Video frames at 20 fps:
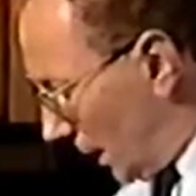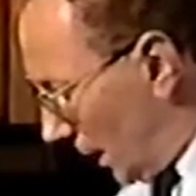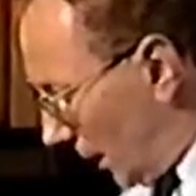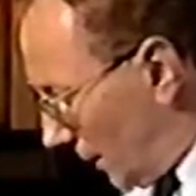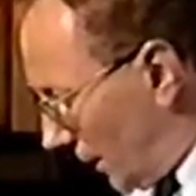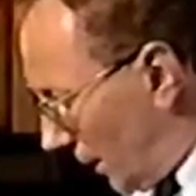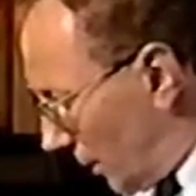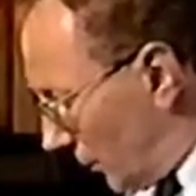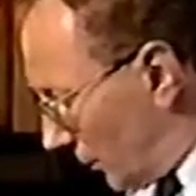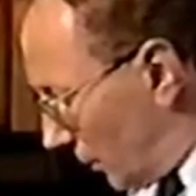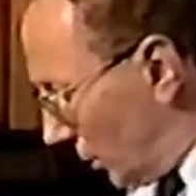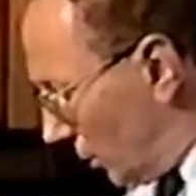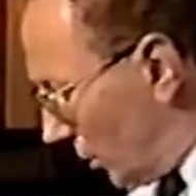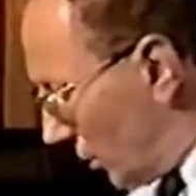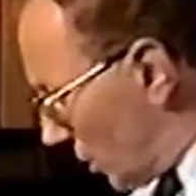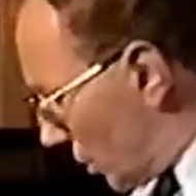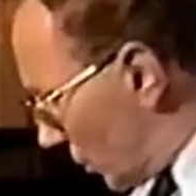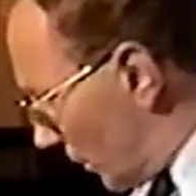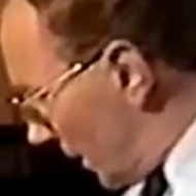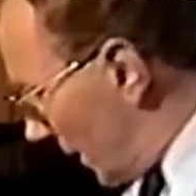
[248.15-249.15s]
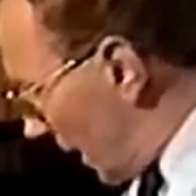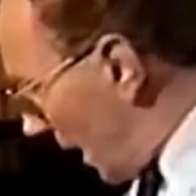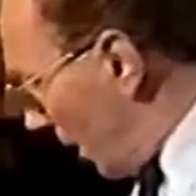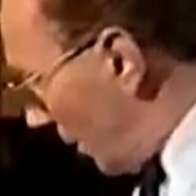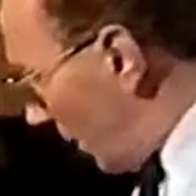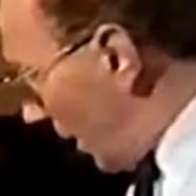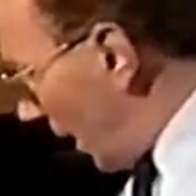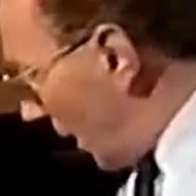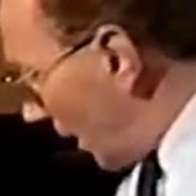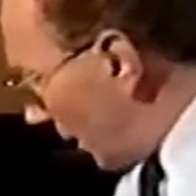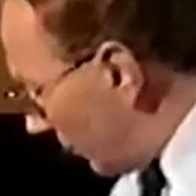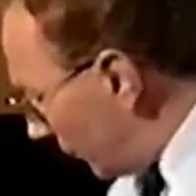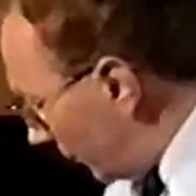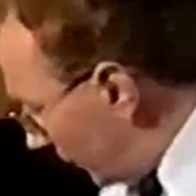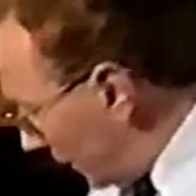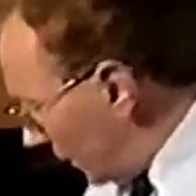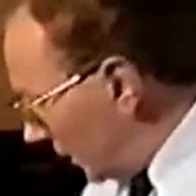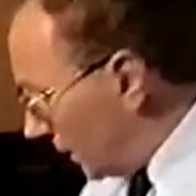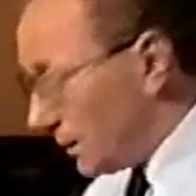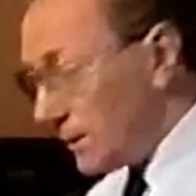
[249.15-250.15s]
And then, of course, we now
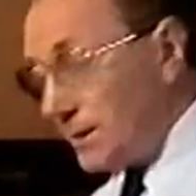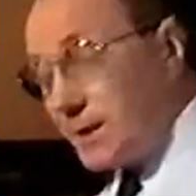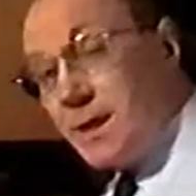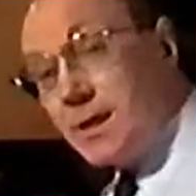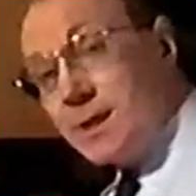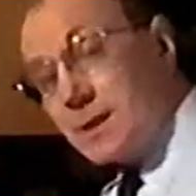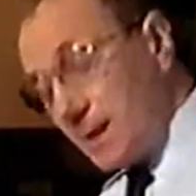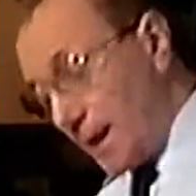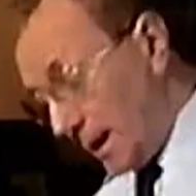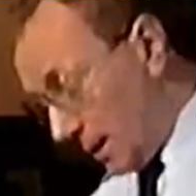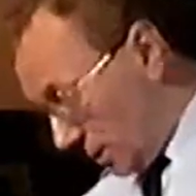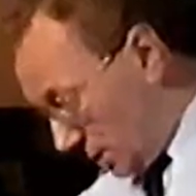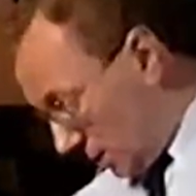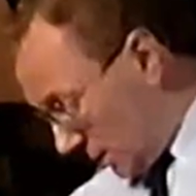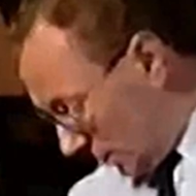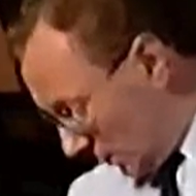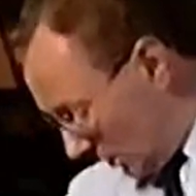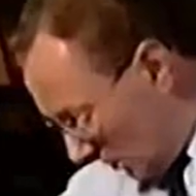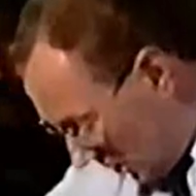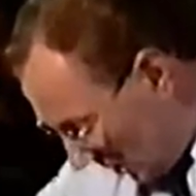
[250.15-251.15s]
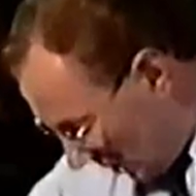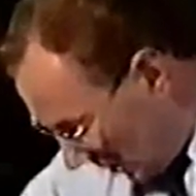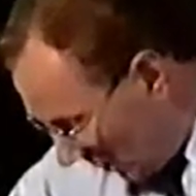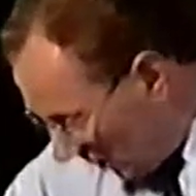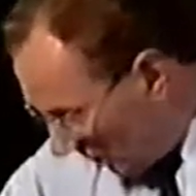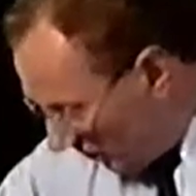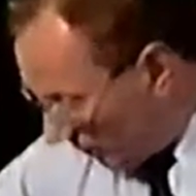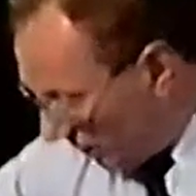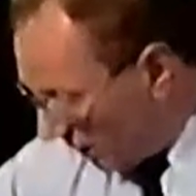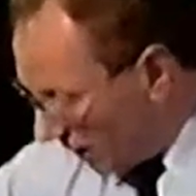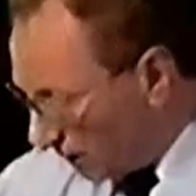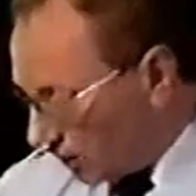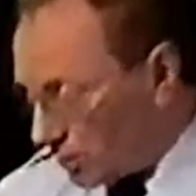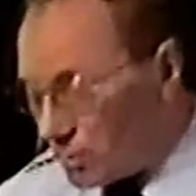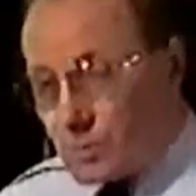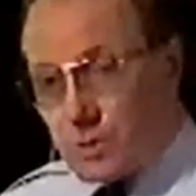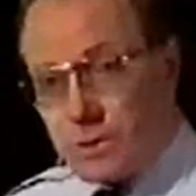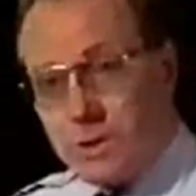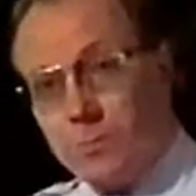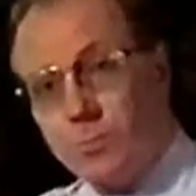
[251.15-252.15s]
have diesel engines being
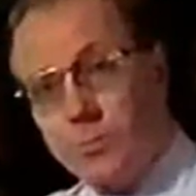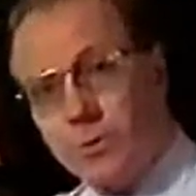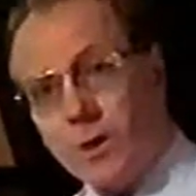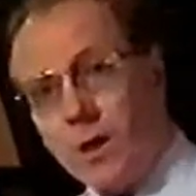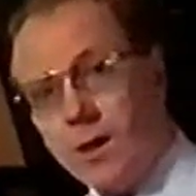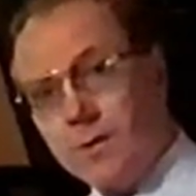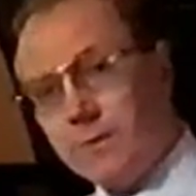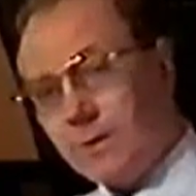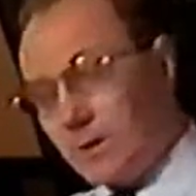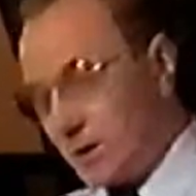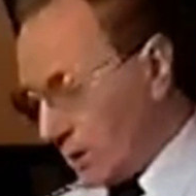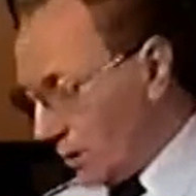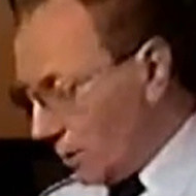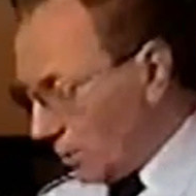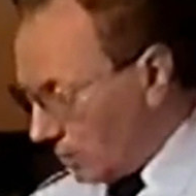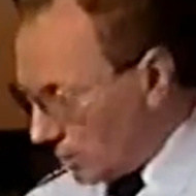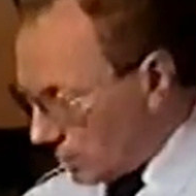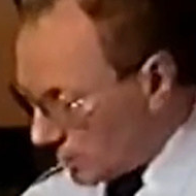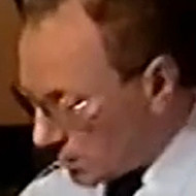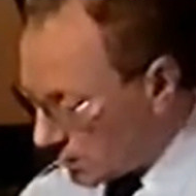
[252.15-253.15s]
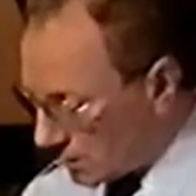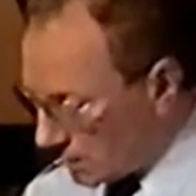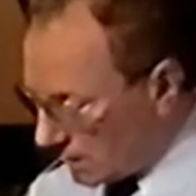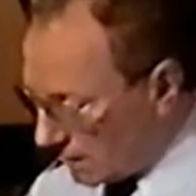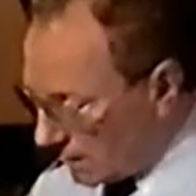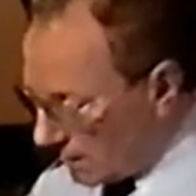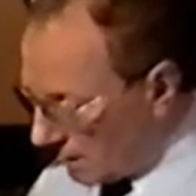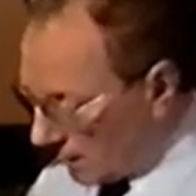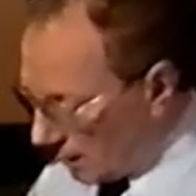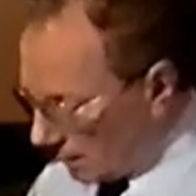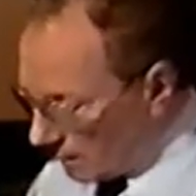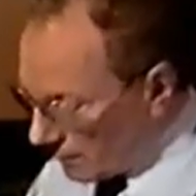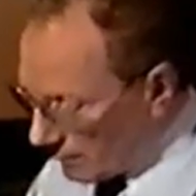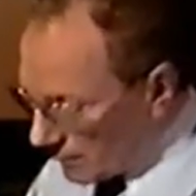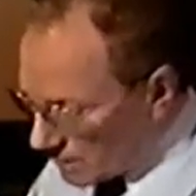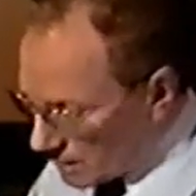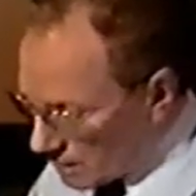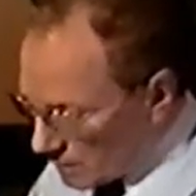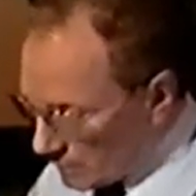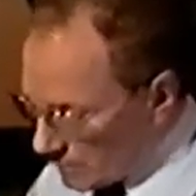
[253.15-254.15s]
used in private cars, and there
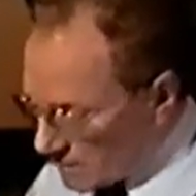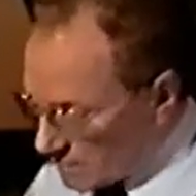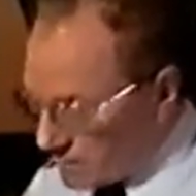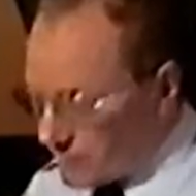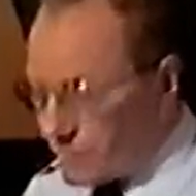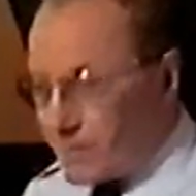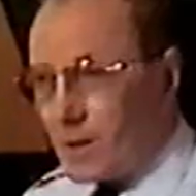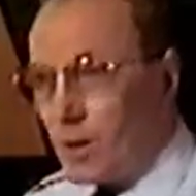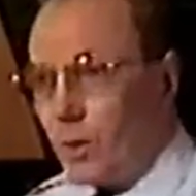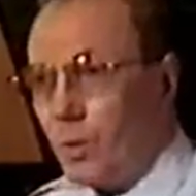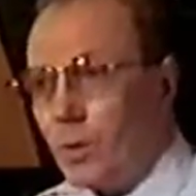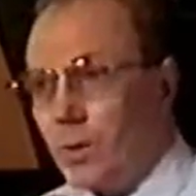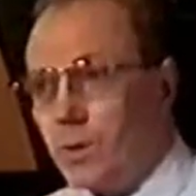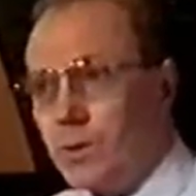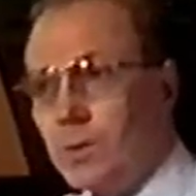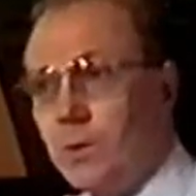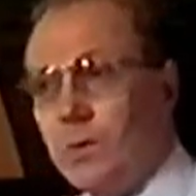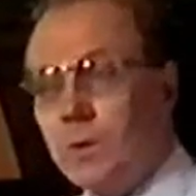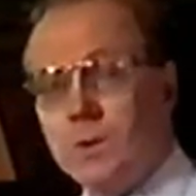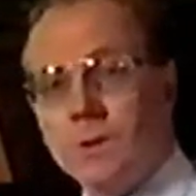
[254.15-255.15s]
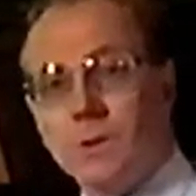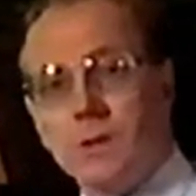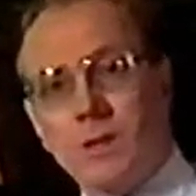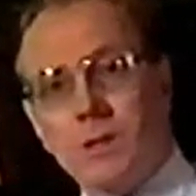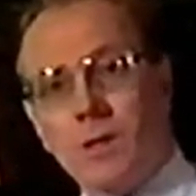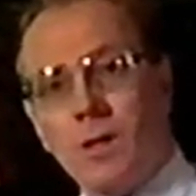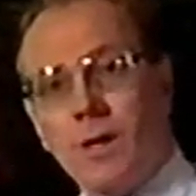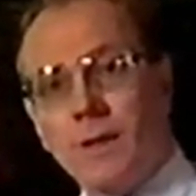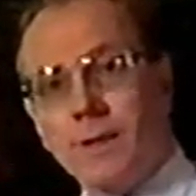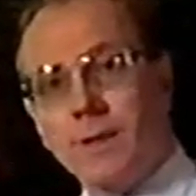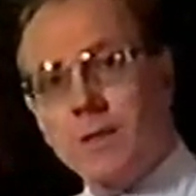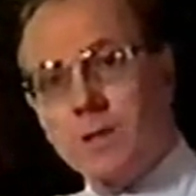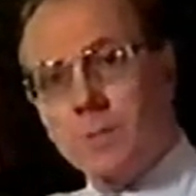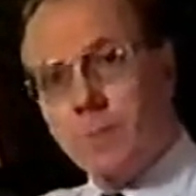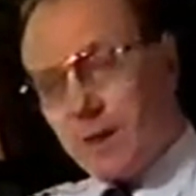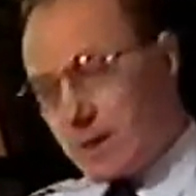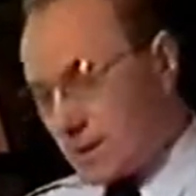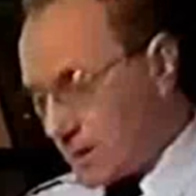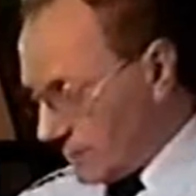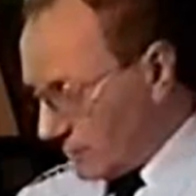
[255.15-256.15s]
is a specific oil designed
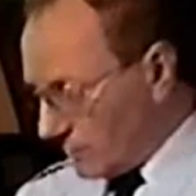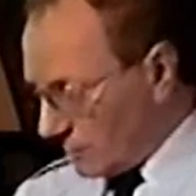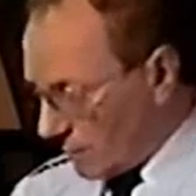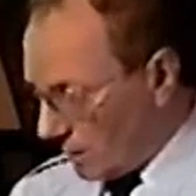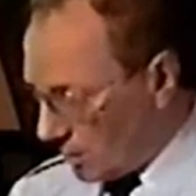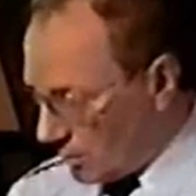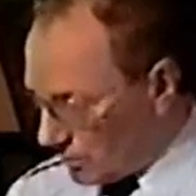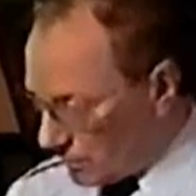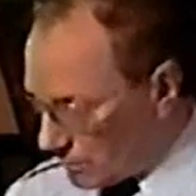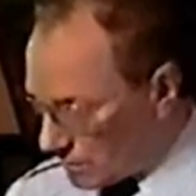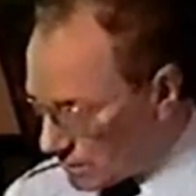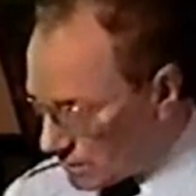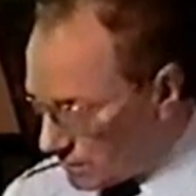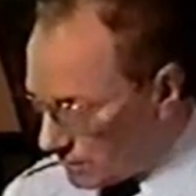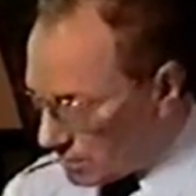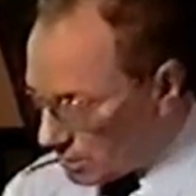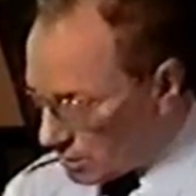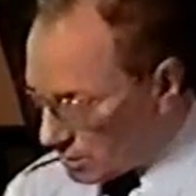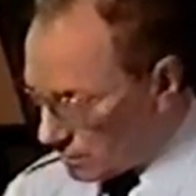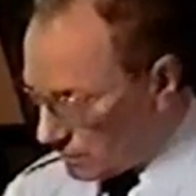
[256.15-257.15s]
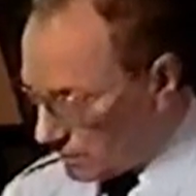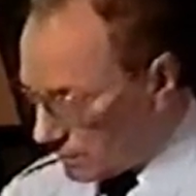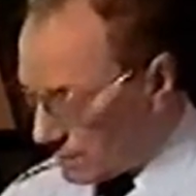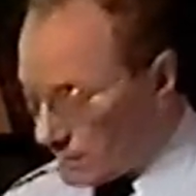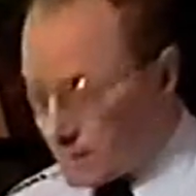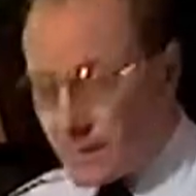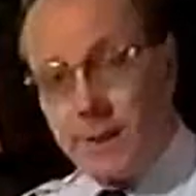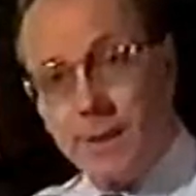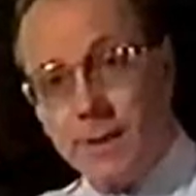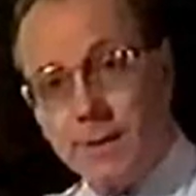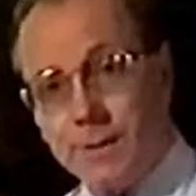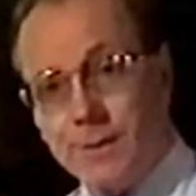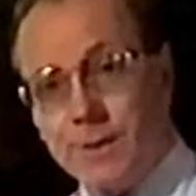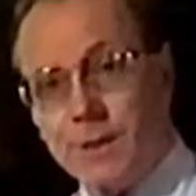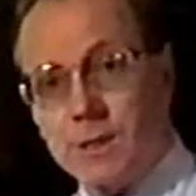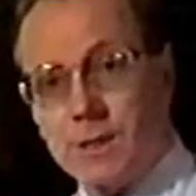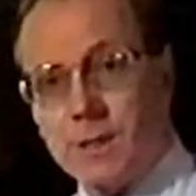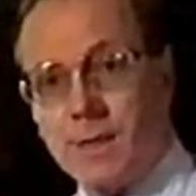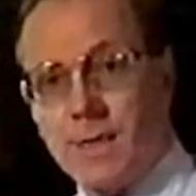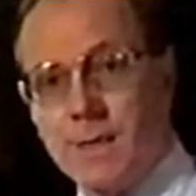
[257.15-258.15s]
especially for those to ensure that
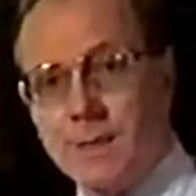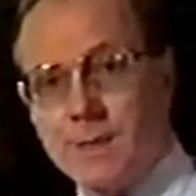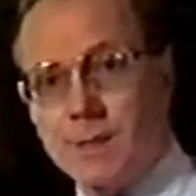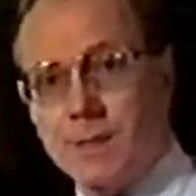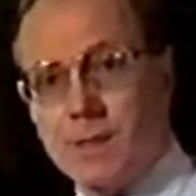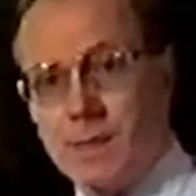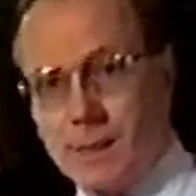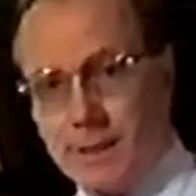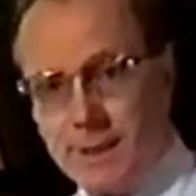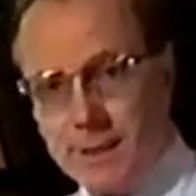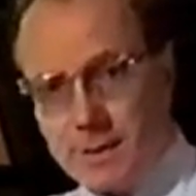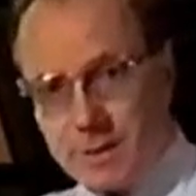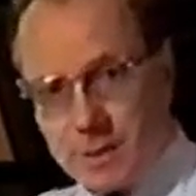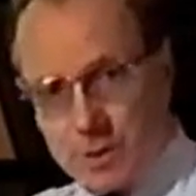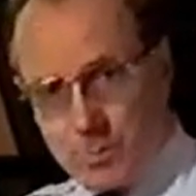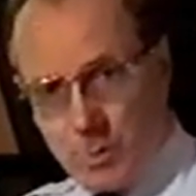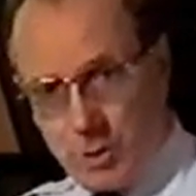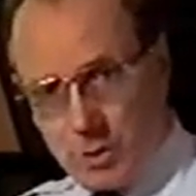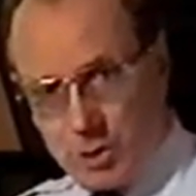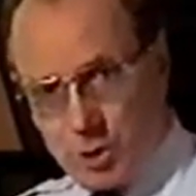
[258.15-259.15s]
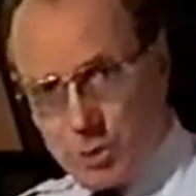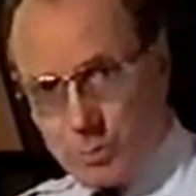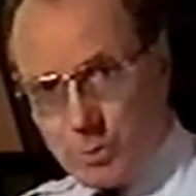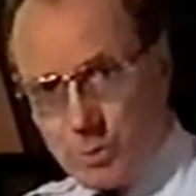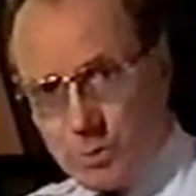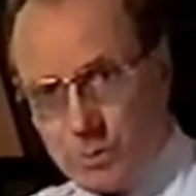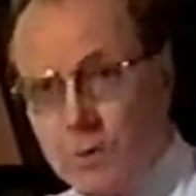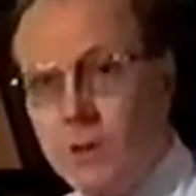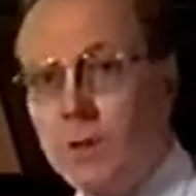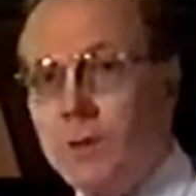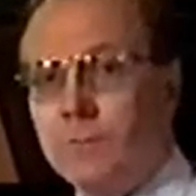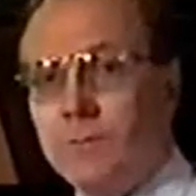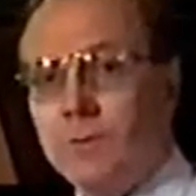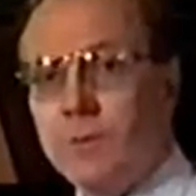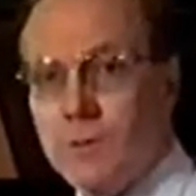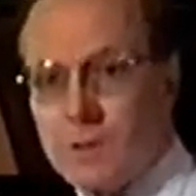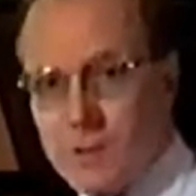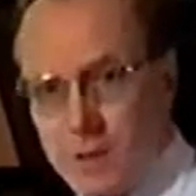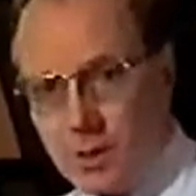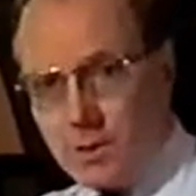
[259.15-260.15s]
it stays as clean as possible
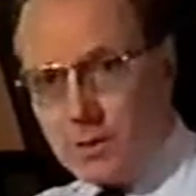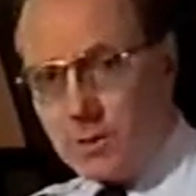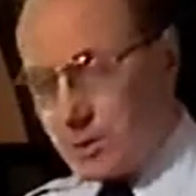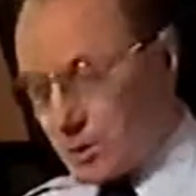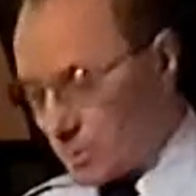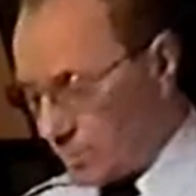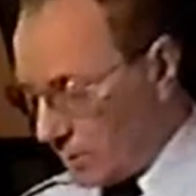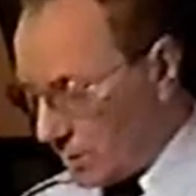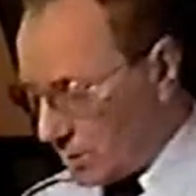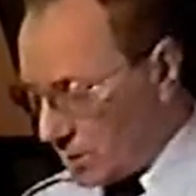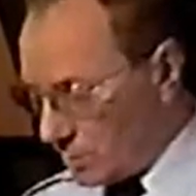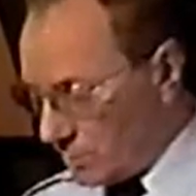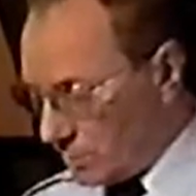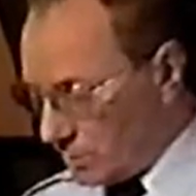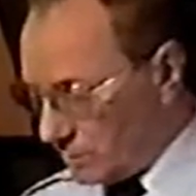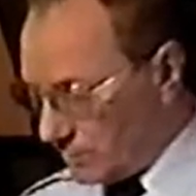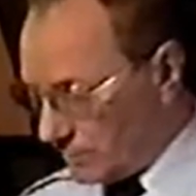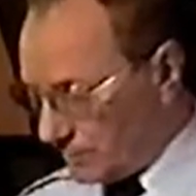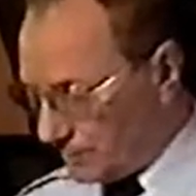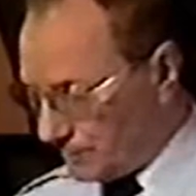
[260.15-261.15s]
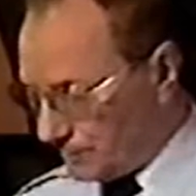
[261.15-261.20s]
for as long as possible.